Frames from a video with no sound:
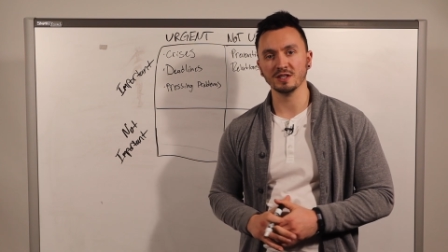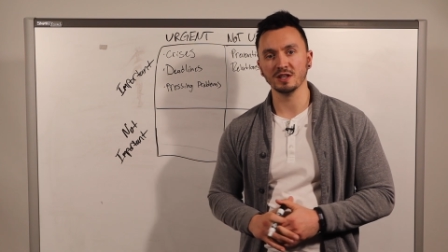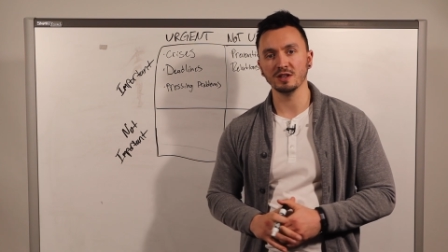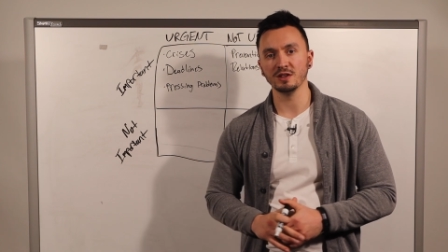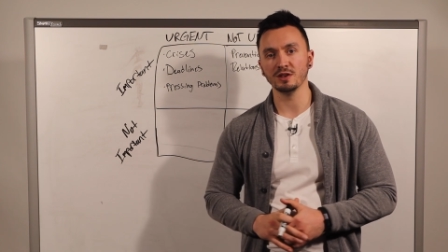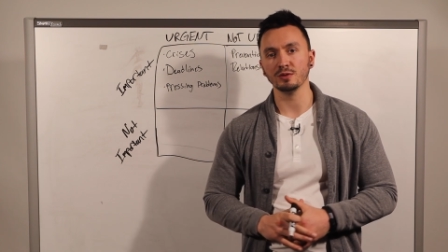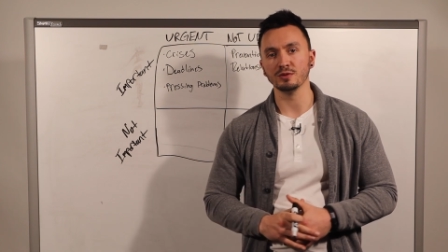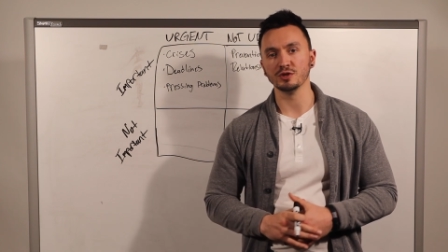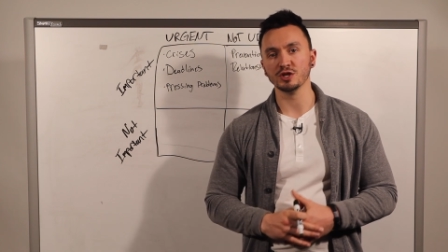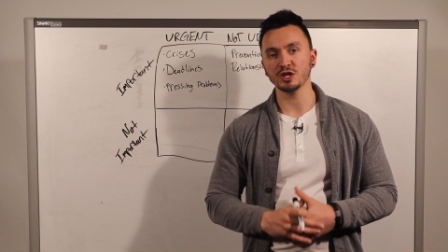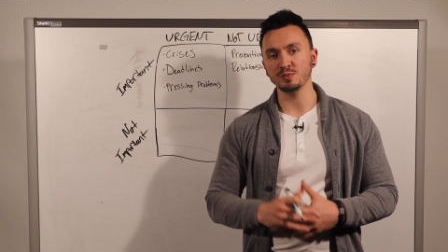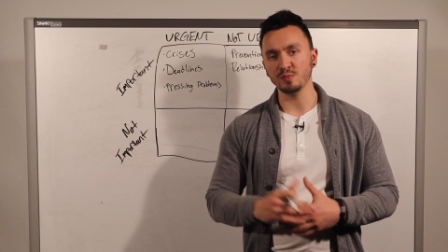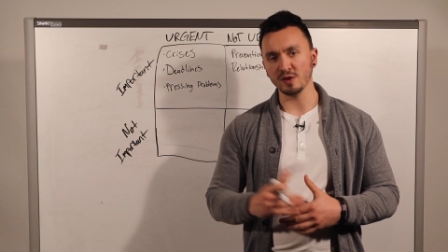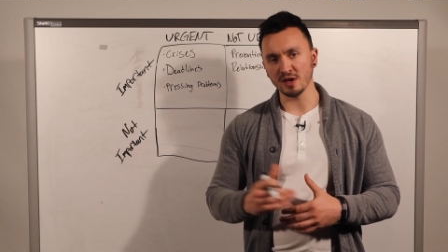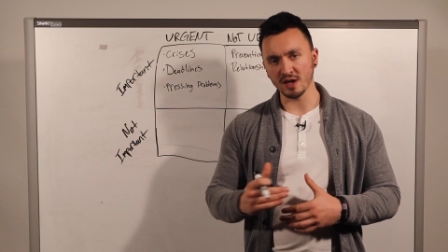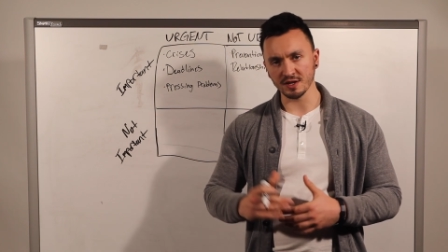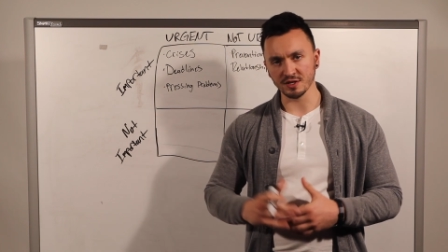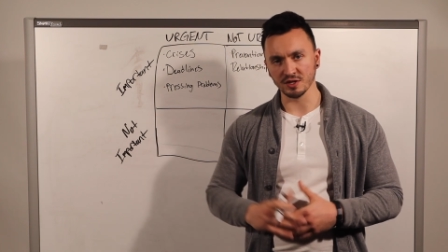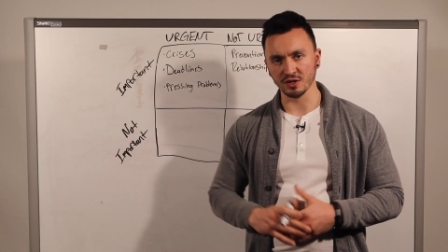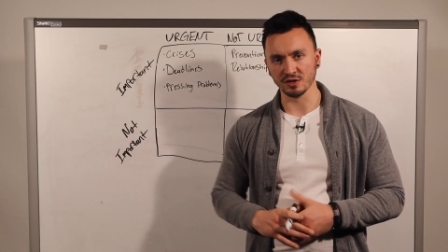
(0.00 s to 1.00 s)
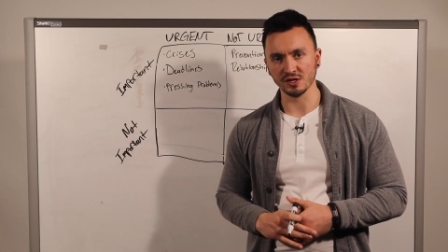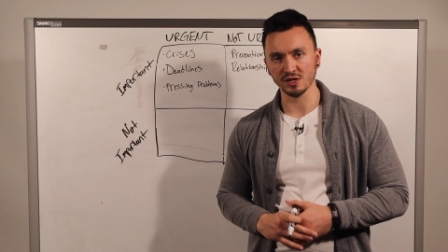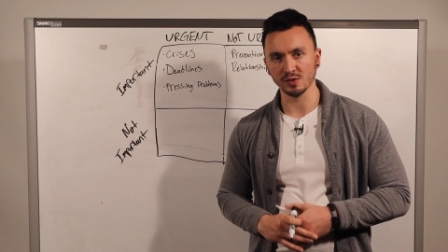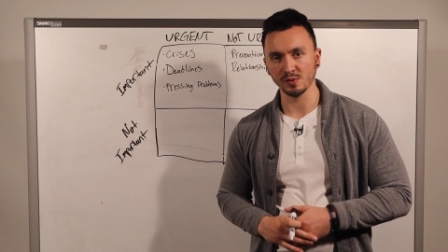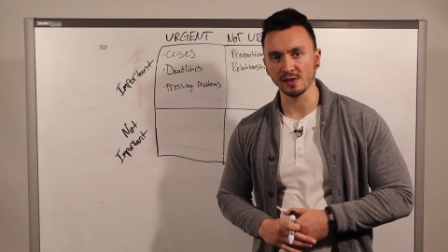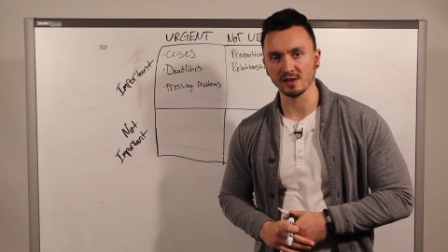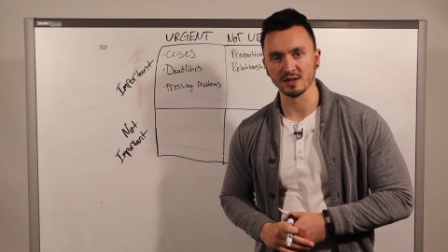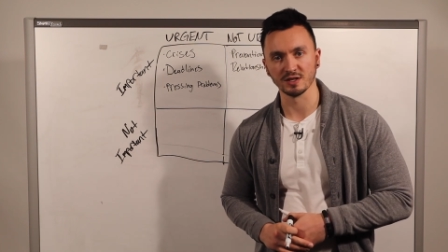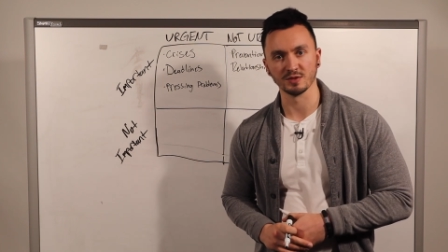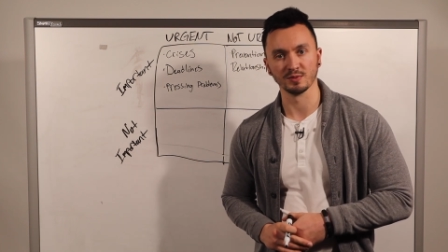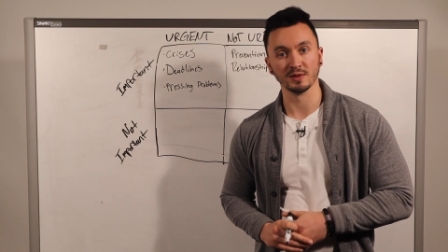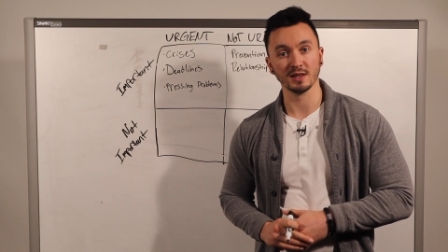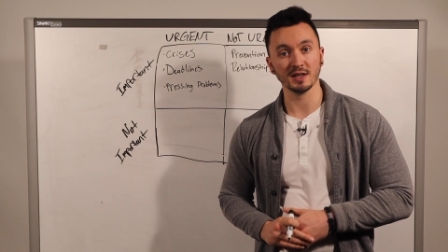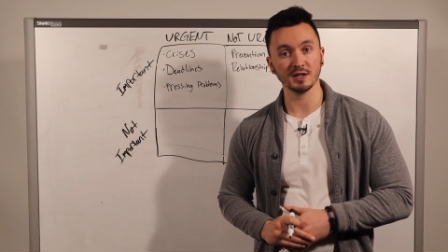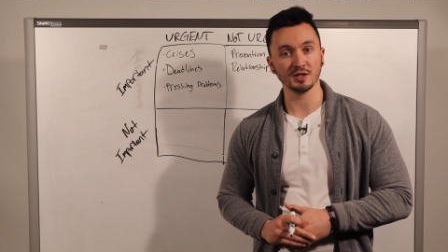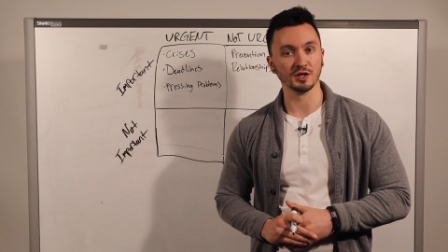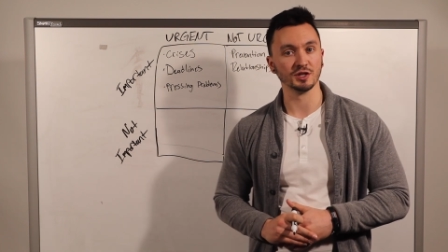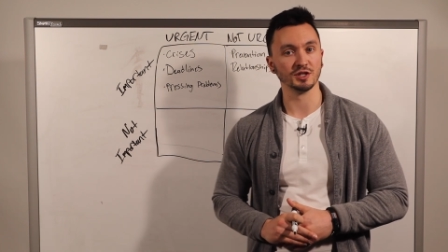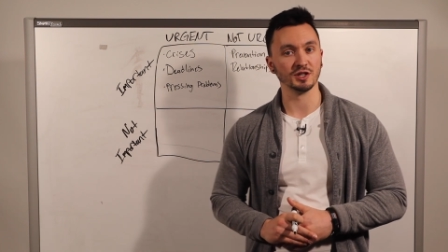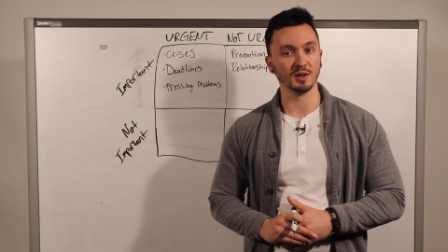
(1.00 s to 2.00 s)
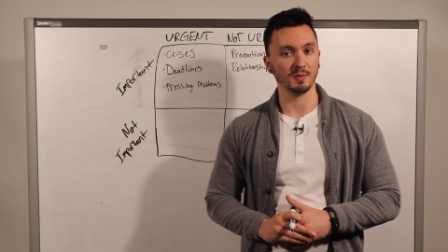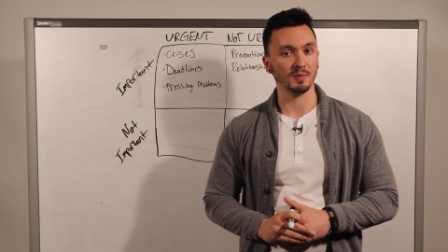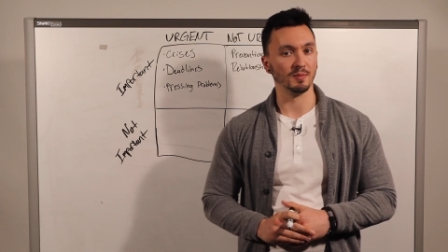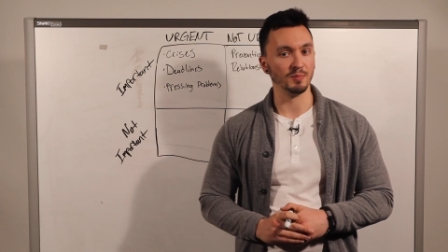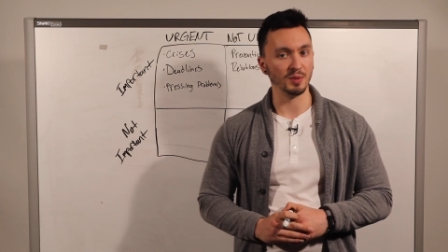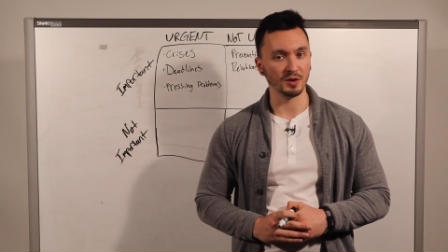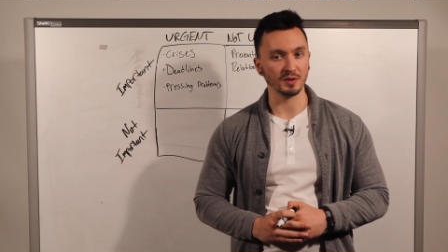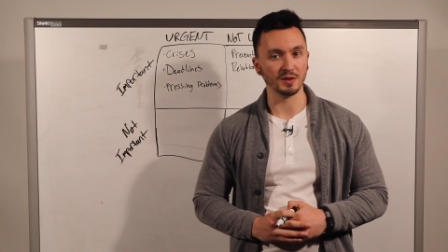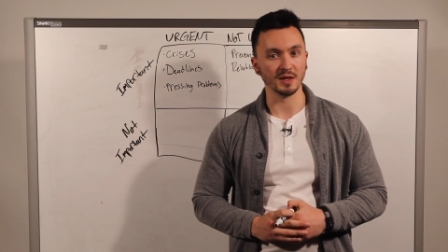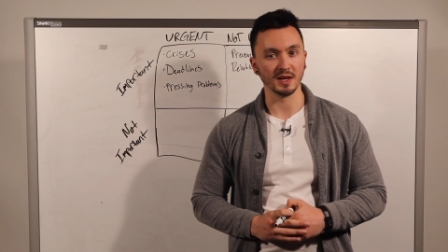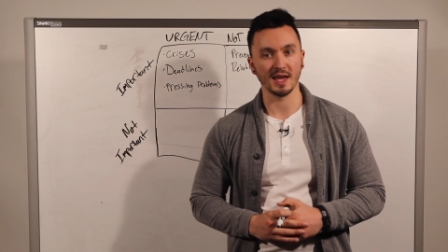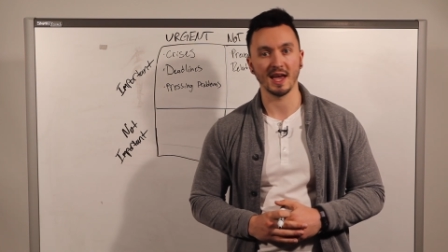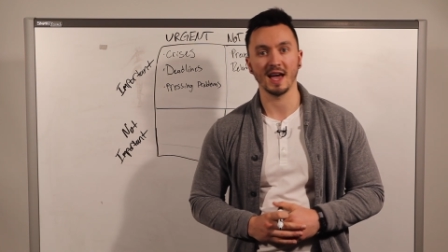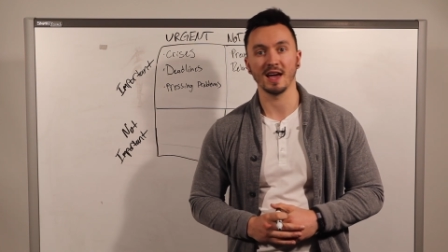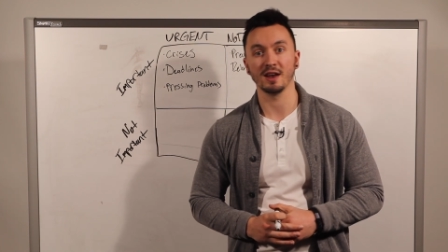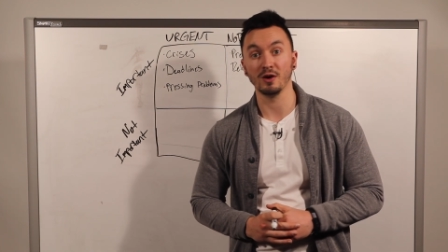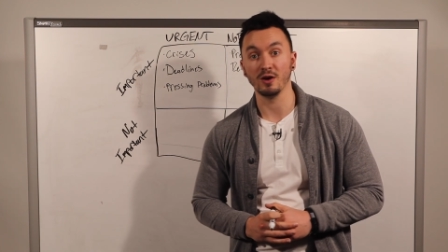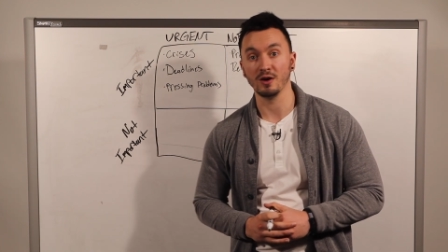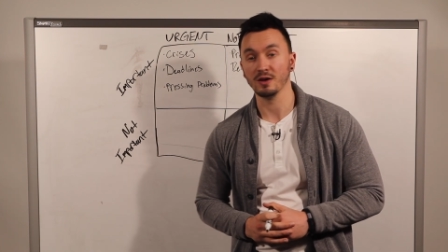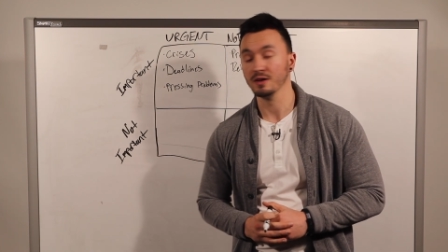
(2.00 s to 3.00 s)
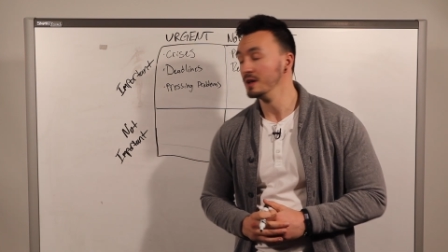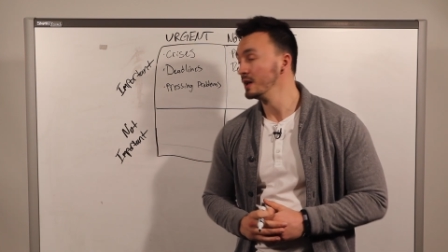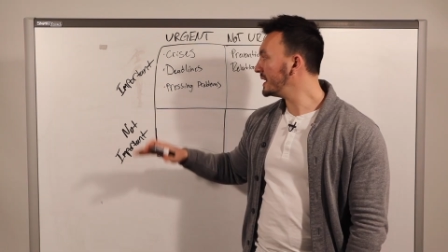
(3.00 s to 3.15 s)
to you just because you're doing this relationship building at all.